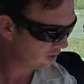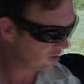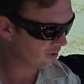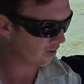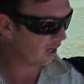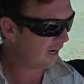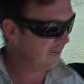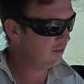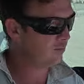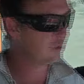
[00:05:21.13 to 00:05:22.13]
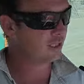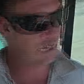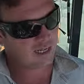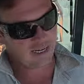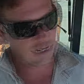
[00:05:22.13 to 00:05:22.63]
Alright,
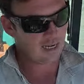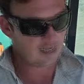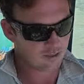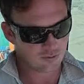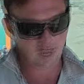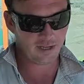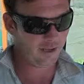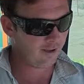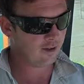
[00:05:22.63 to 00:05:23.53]
start our last run here,